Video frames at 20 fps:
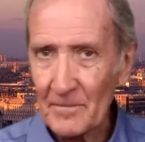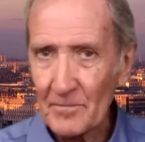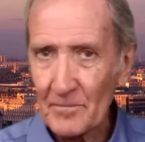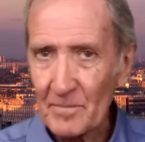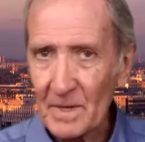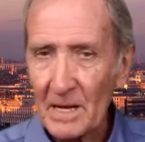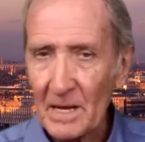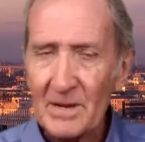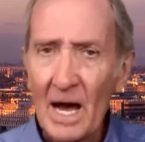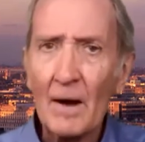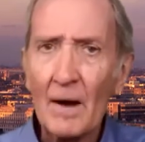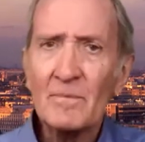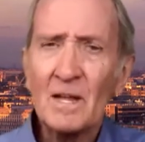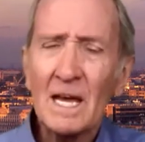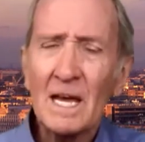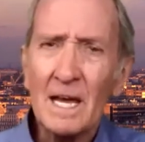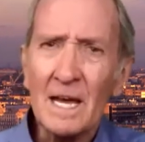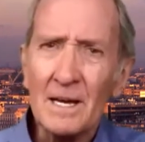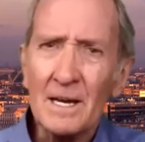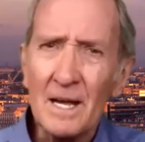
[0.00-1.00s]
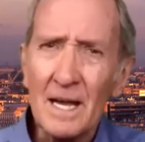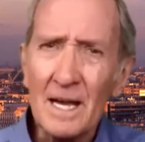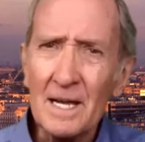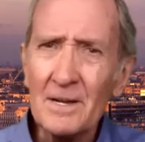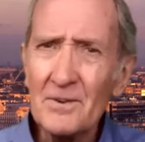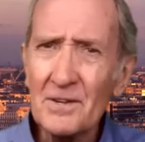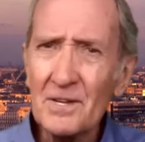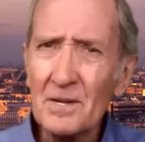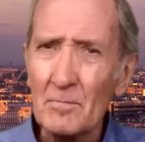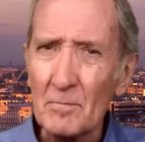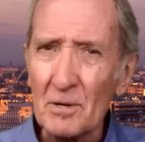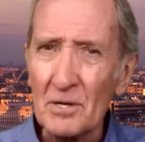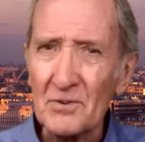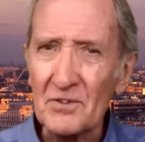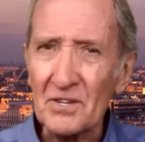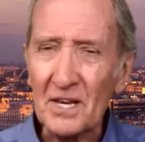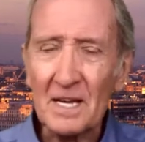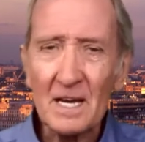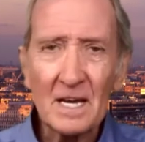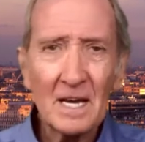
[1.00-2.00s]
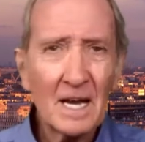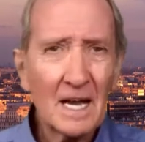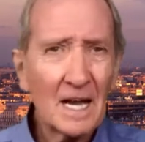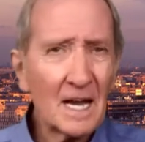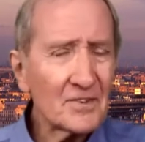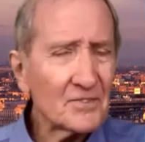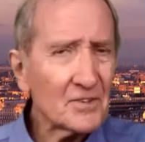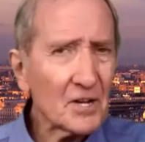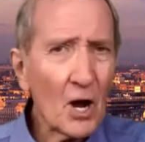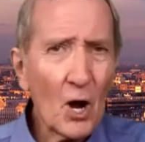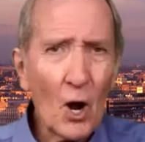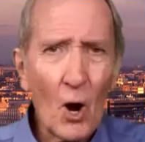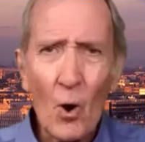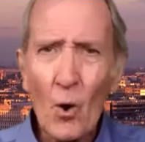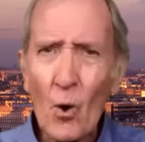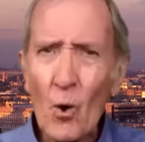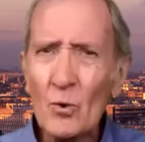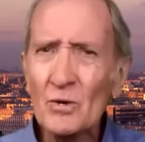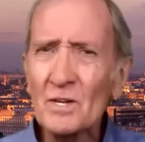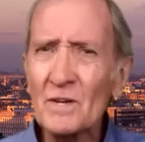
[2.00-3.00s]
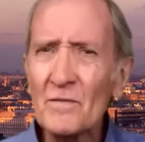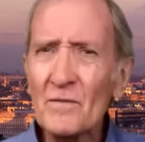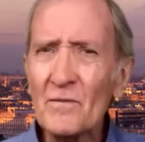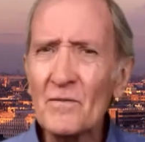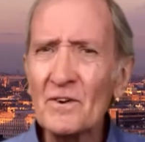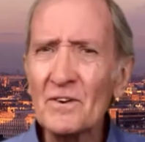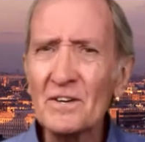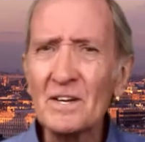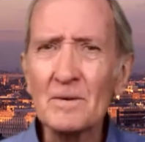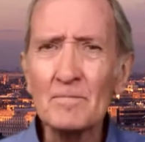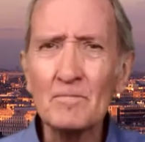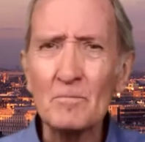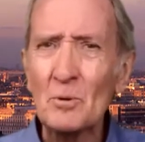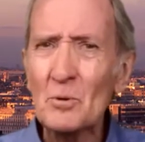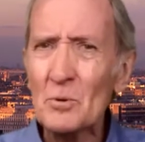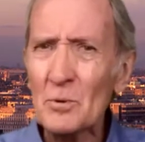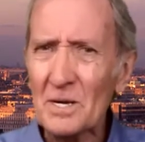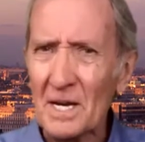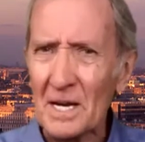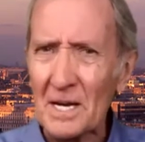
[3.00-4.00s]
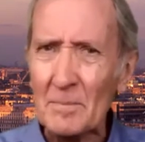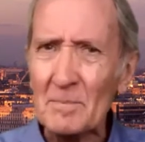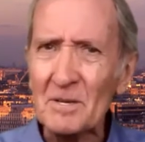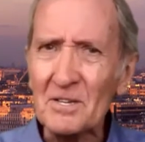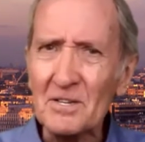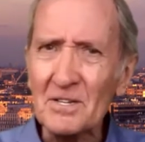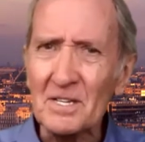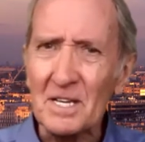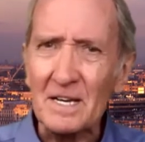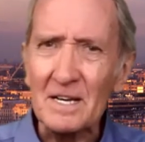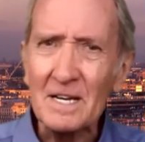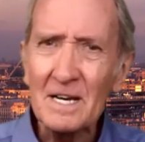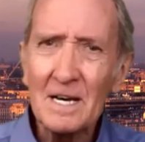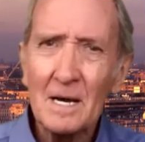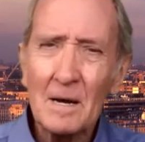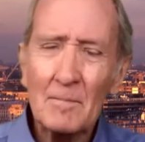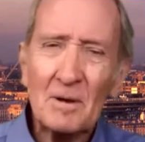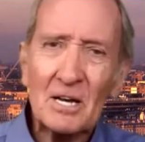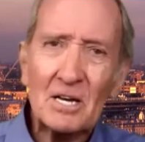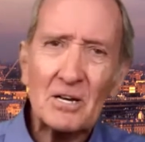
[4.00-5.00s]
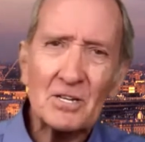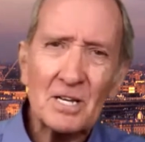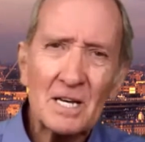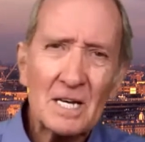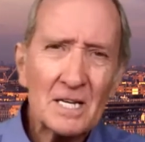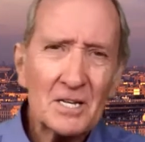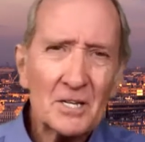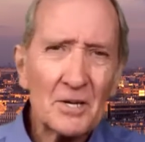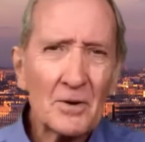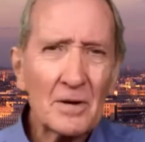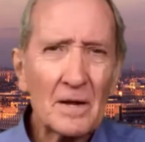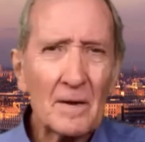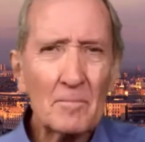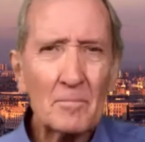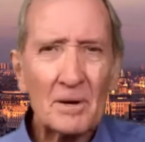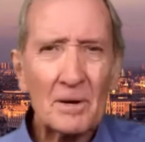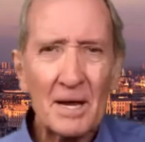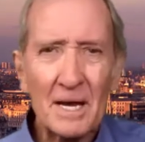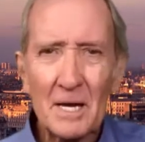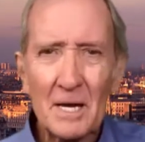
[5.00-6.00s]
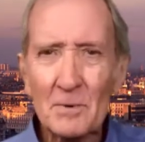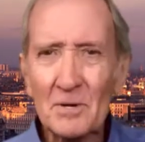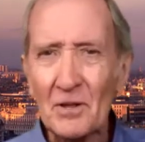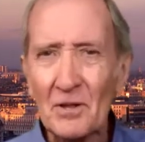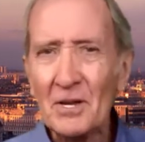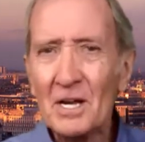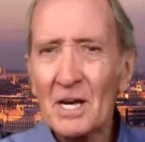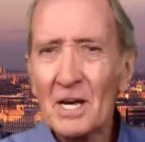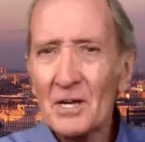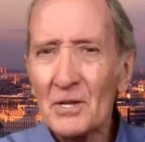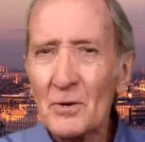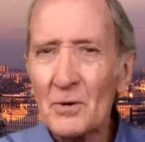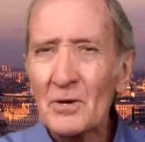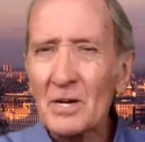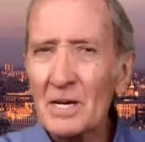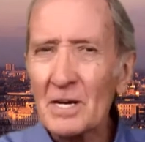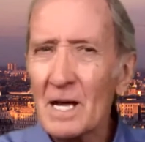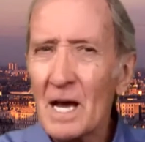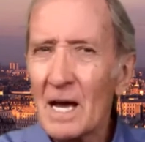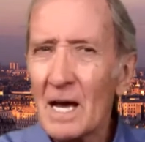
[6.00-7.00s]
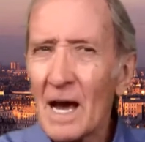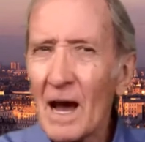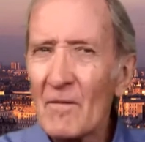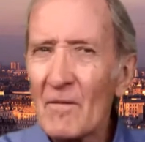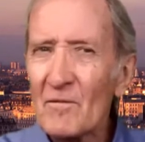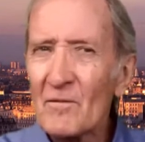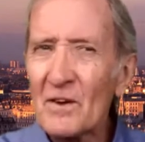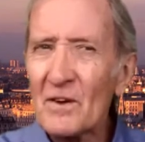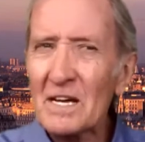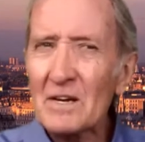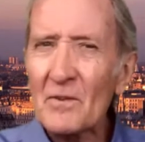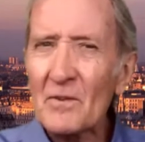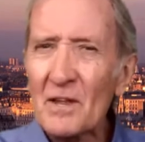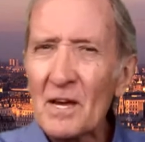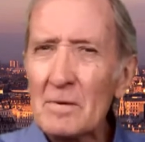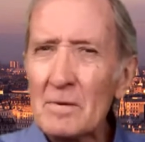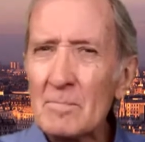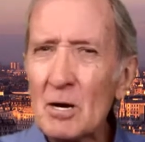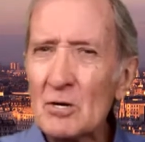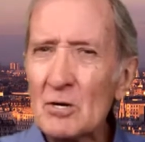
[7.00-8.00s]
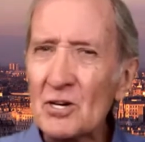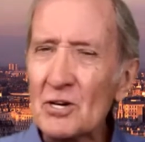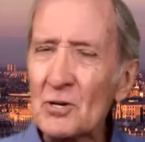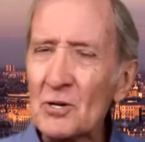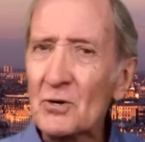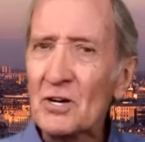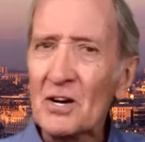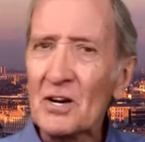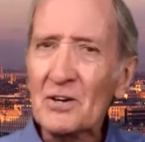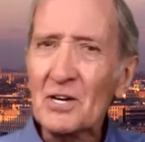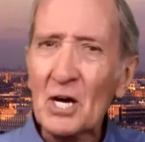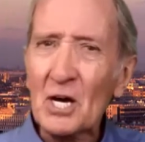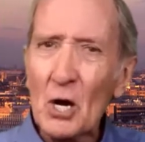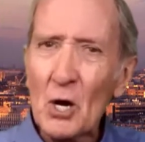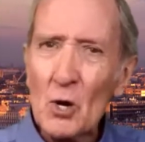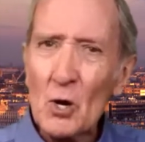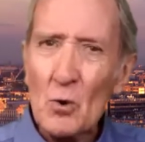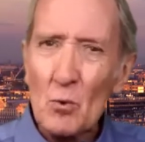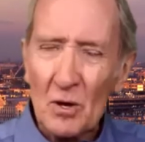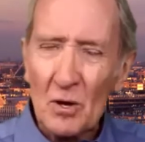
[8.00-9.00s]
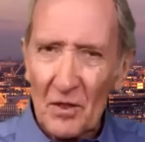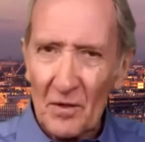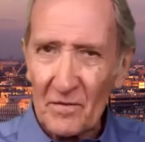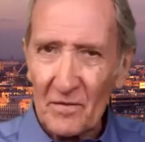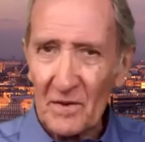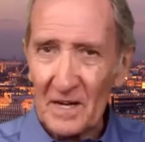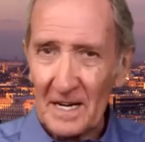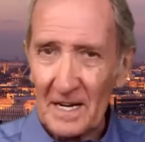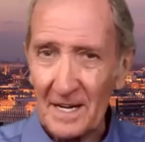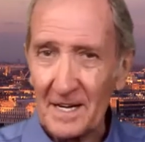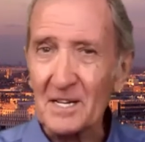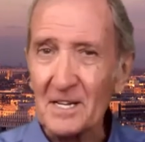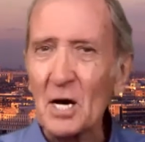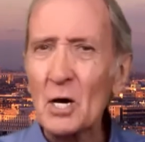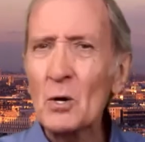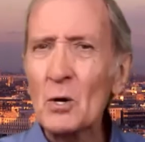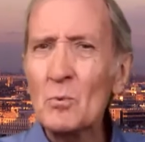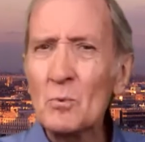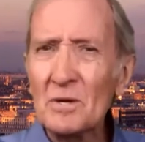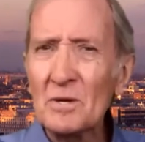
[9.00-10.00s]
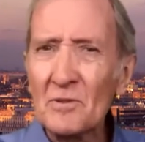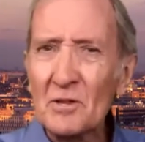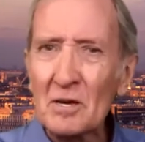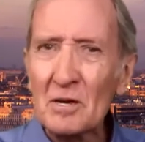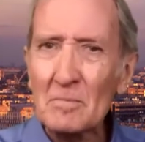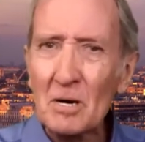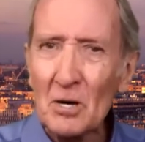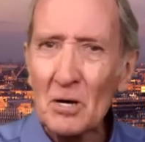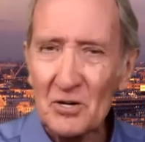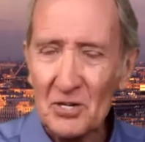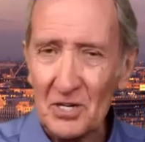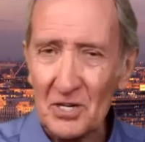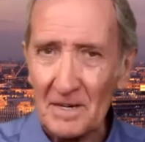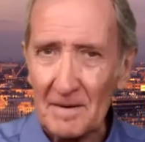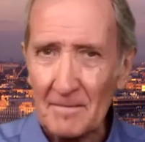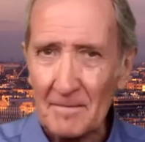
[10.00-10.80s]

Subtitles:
Now, in Indian music, it's a whole different ball game, isn't it? Because you can play with it, you can feel the emotion, you can go with the feeling, go with the emotion.